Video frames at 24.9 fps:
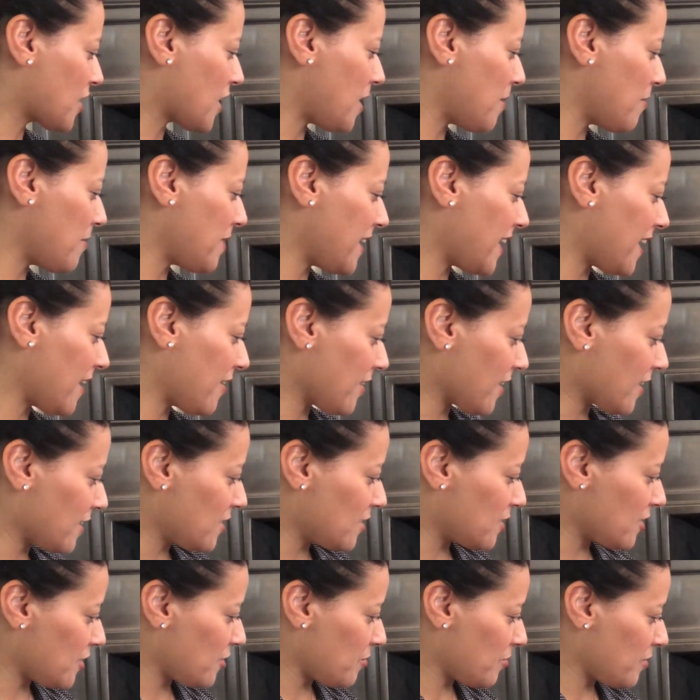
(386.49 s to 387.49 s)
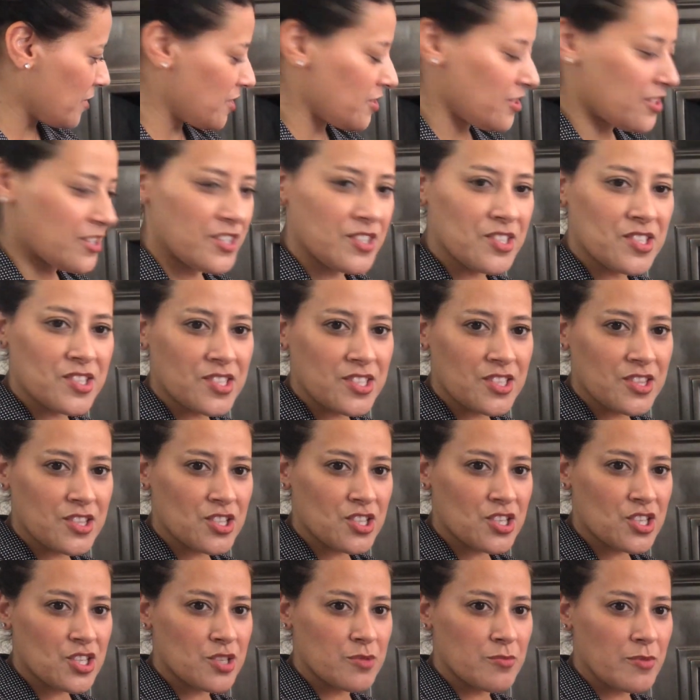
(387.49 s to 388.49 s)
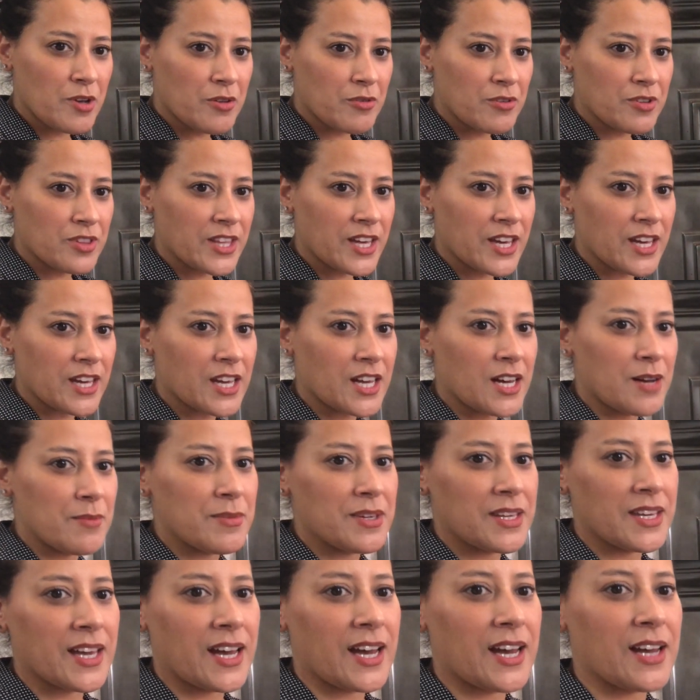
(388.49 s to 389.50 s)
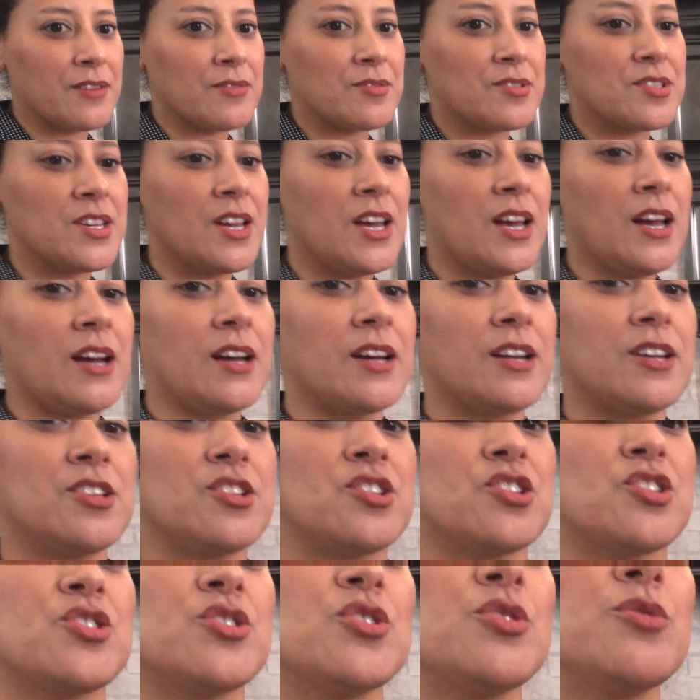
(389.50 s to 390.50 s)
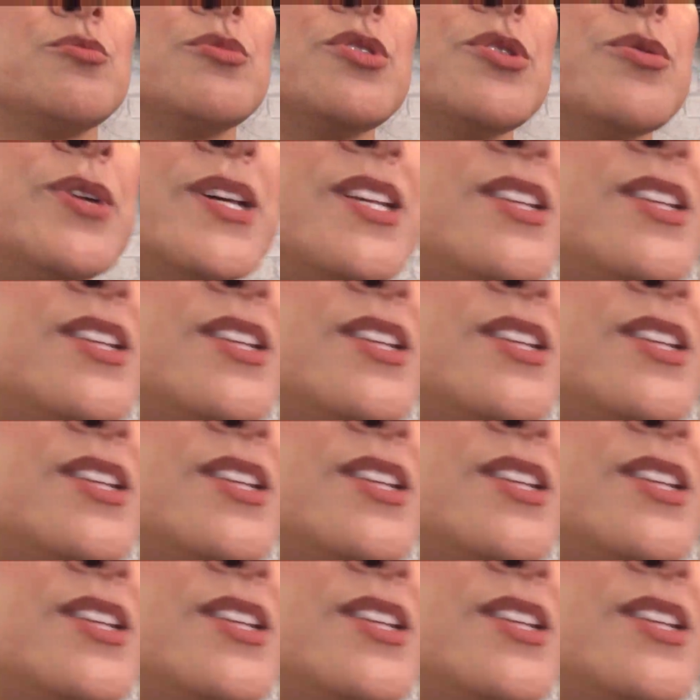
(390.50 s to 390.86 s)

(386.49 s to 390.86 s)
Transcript: coming out. I don't know whether you can see the smoke there coming out. I'm going to zoom you